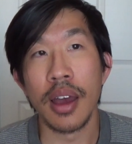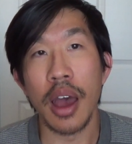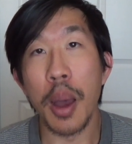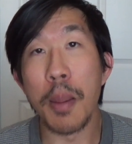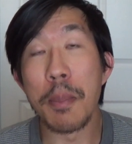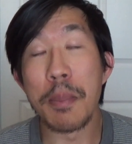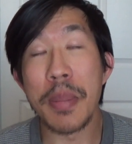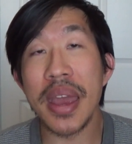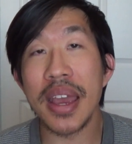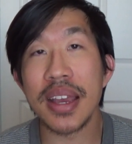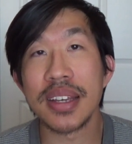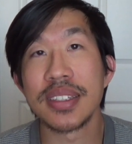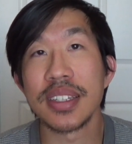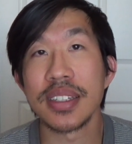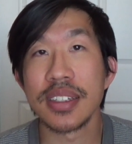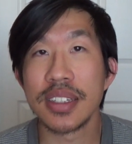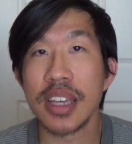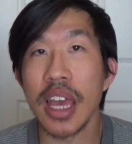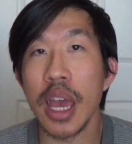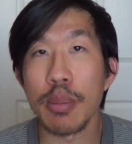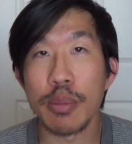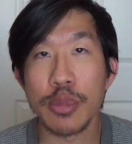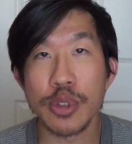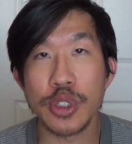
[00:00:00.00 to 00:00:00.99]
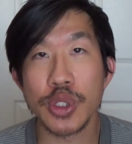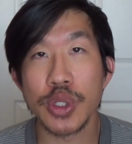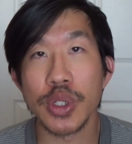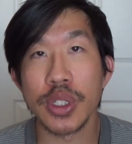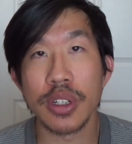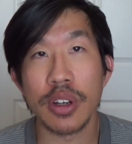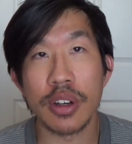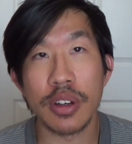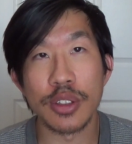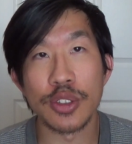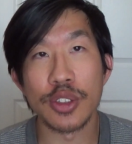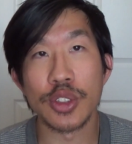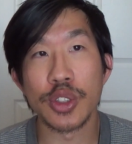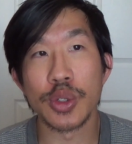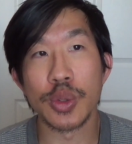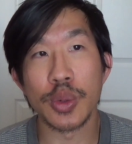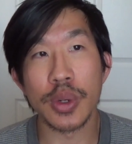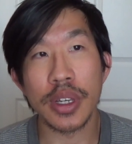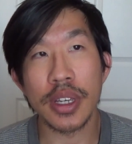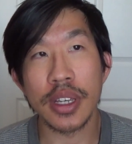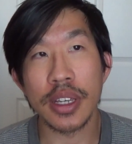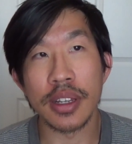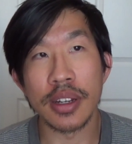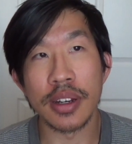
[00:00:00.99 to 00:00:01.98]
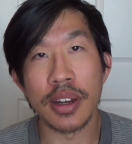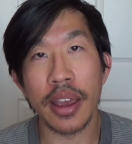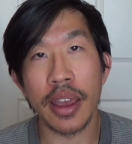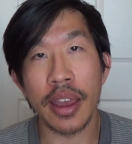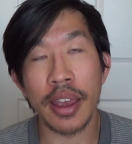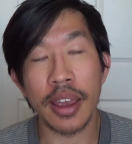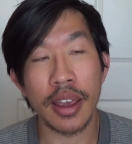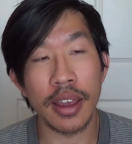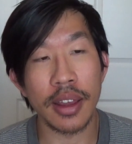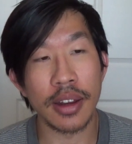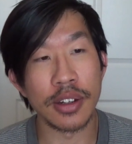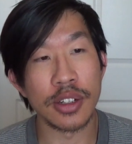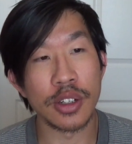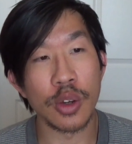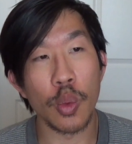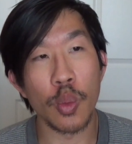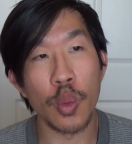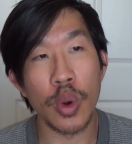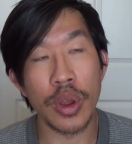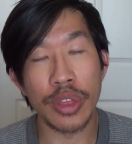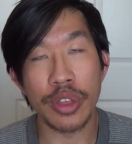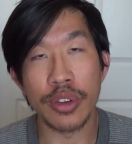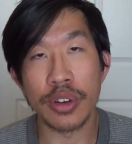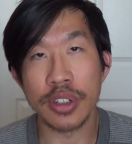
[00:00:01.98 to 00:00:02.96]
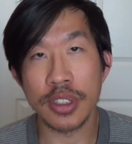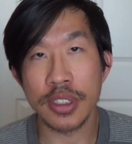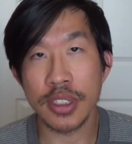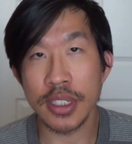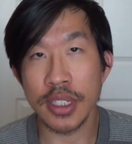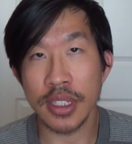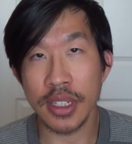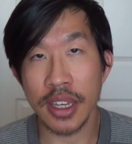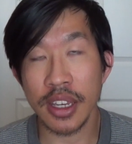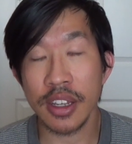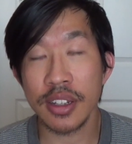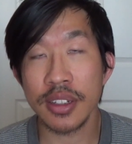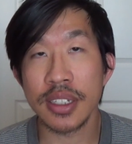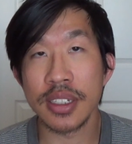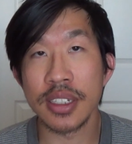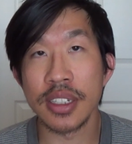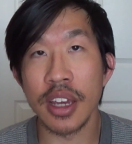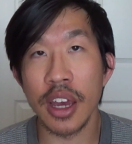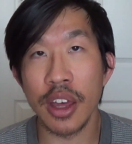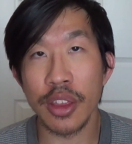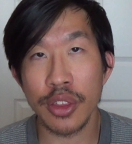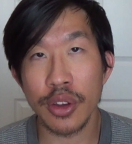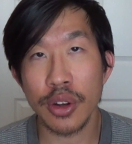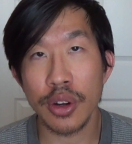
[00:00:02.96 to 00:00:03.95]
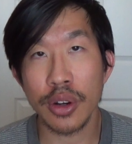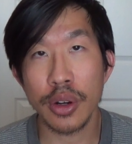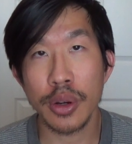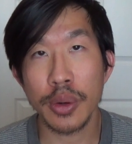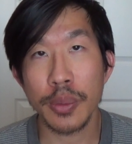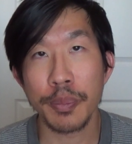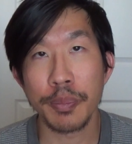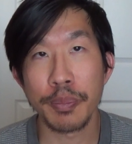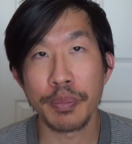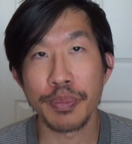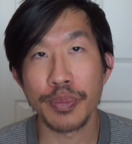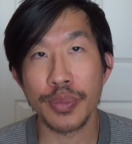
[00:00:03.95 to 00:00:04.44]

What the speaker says: amazing chemistry on screen, and when they're singing together,